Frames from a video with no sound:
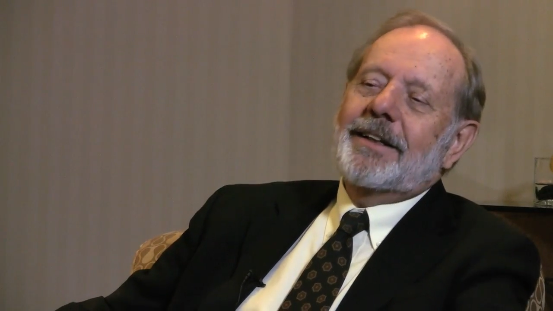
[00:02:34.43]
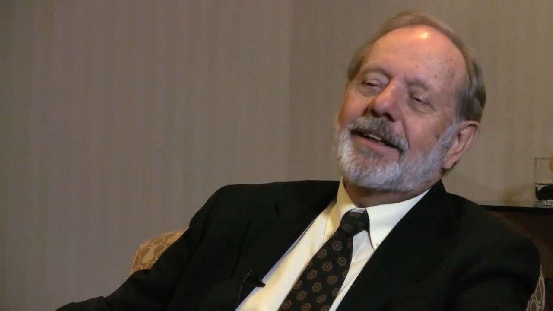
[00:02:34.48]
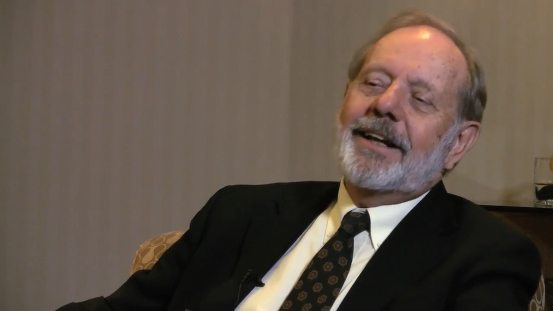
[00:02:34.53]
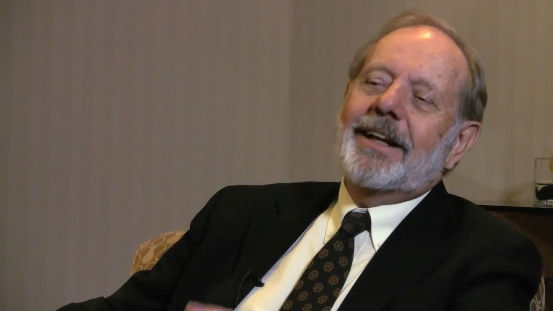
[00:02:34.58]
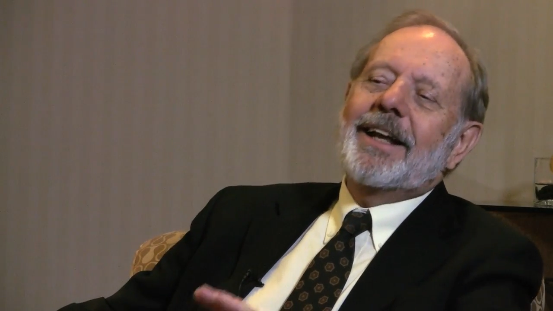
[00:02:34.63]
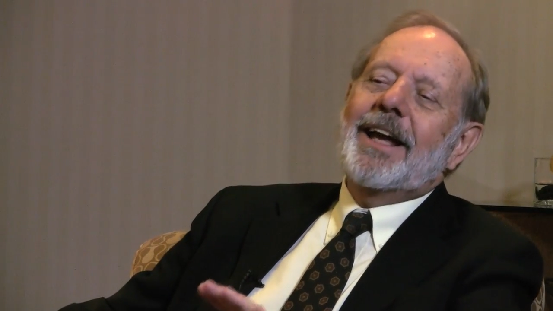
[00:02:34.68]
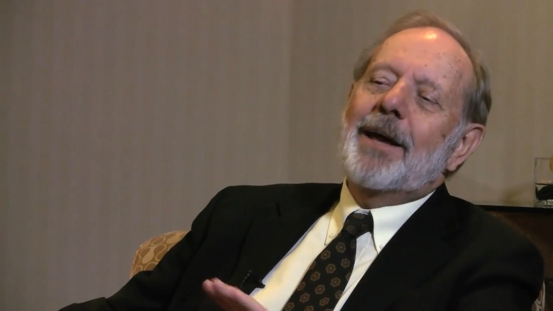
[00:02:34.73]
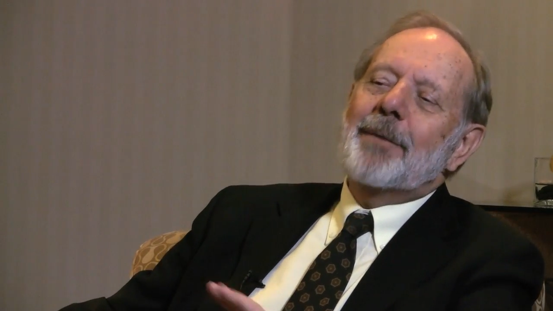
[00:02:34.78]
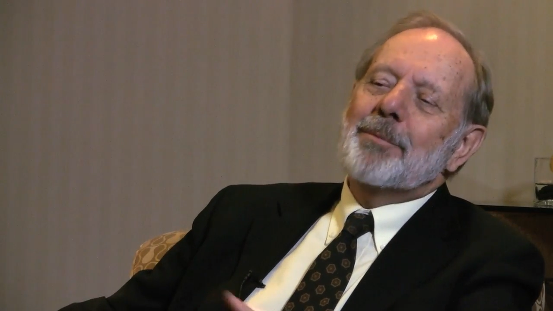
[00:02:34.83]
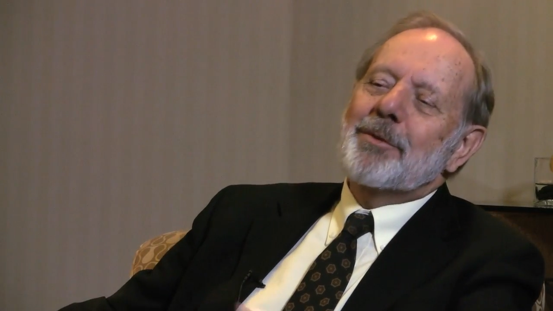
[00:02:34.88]

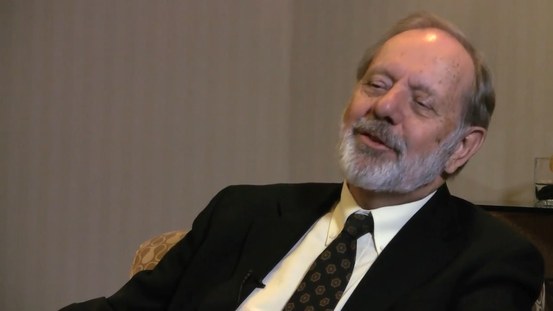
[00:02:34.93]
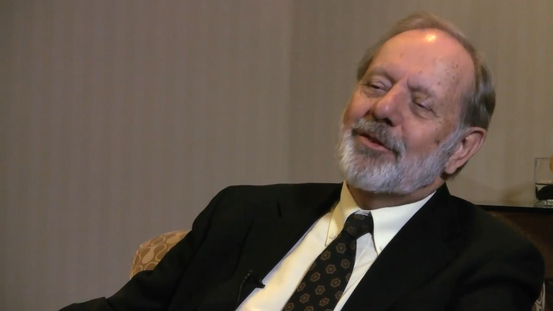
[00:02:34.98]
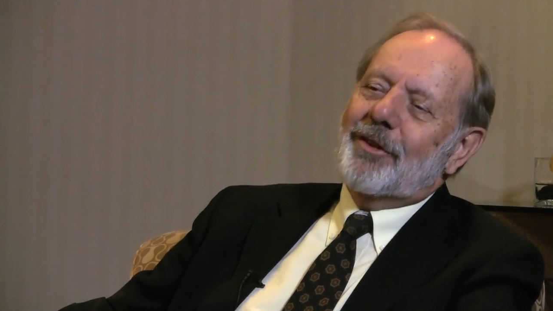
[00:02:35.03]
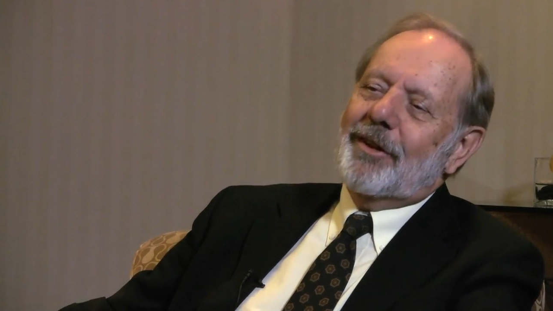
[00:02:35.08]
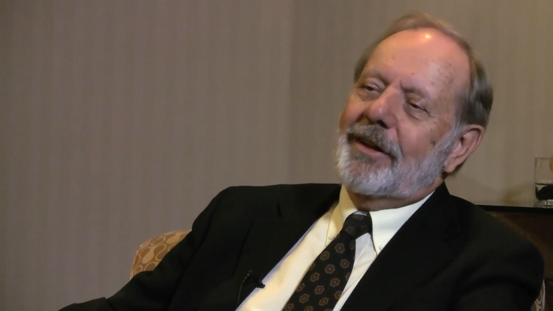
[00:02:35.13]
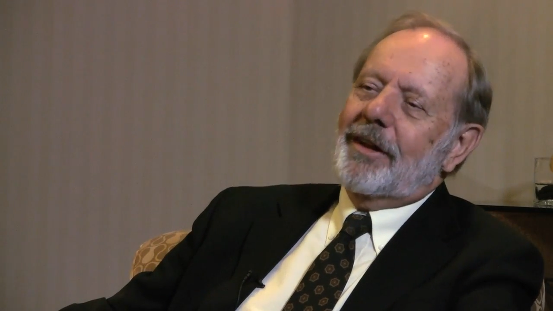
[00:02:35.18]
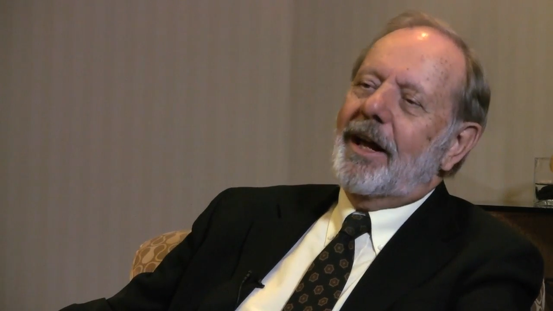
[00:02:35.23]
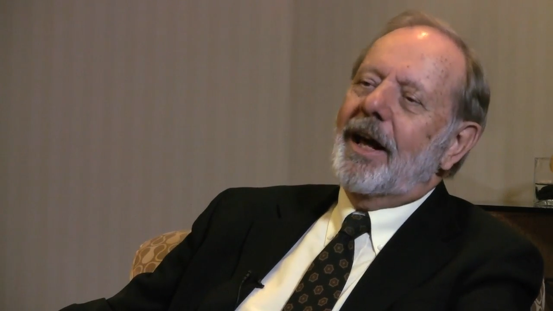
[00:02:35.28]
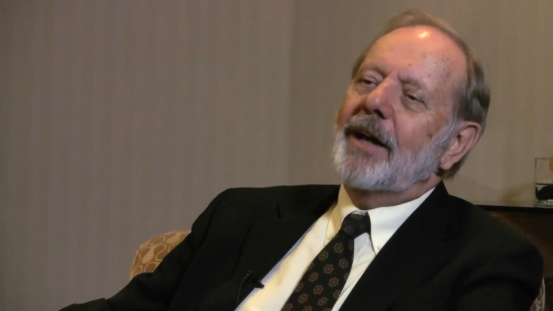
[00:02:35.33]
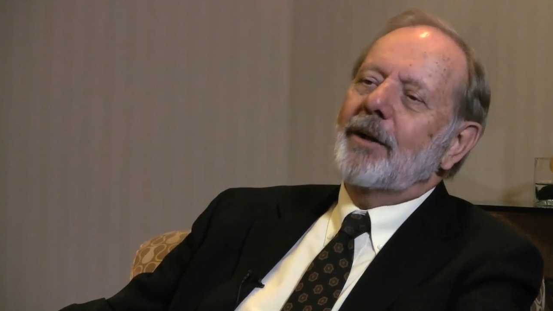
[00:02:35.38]
it happens a
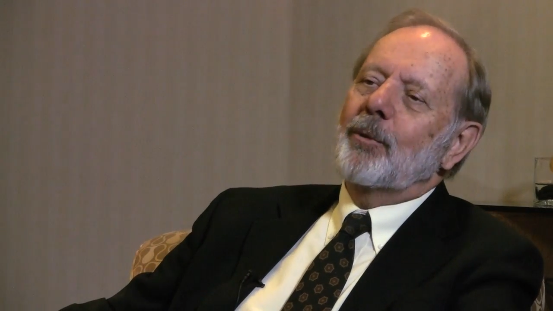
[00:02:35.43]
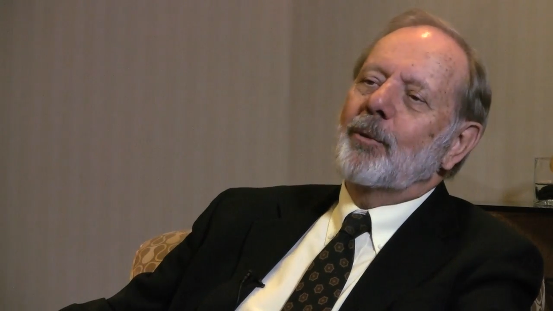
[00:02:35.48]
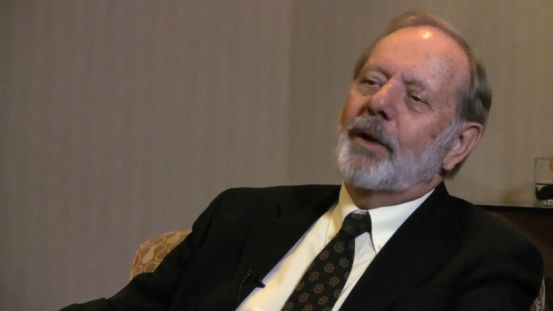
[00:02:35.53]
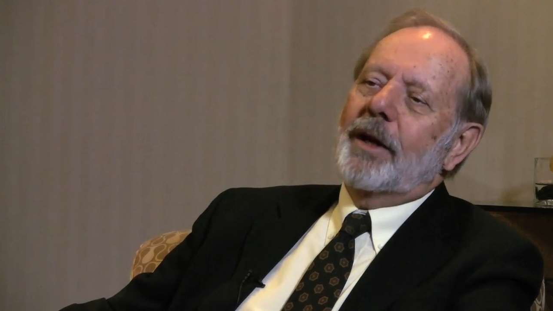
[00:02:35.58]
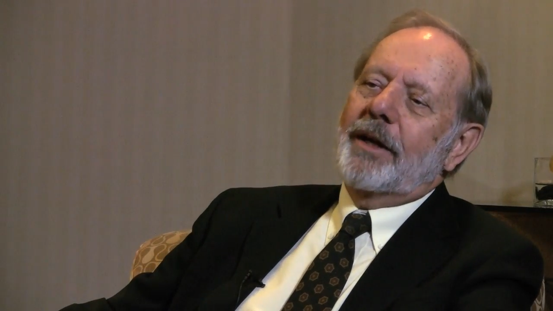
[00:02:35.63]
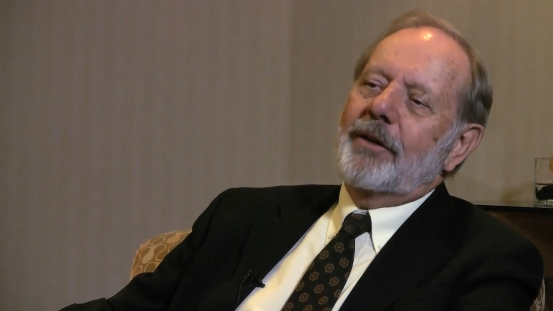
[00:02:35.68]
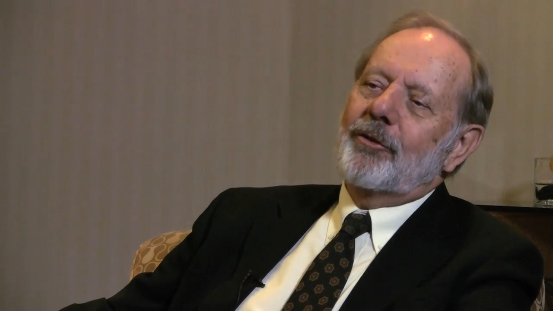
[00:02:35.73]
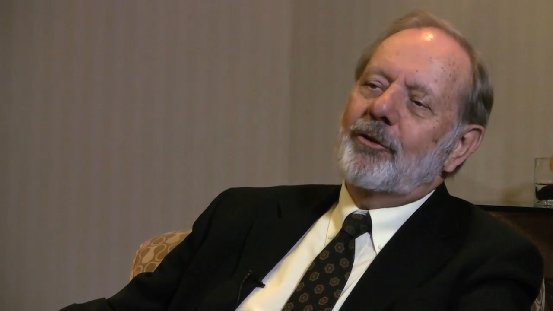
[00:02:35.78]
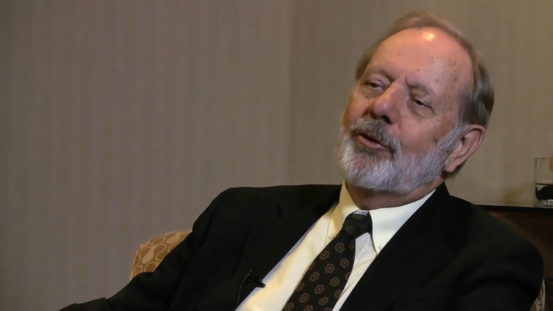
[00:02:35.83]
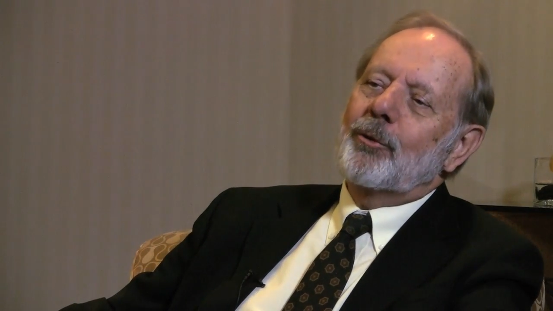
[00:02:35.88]
lot of ways.